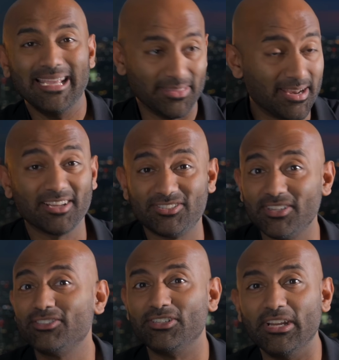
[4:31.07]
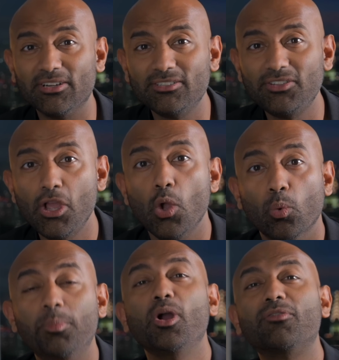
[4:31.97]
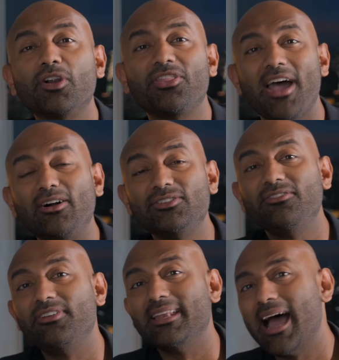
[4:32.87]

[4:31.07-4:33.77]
in the next six years will be over one thousand feet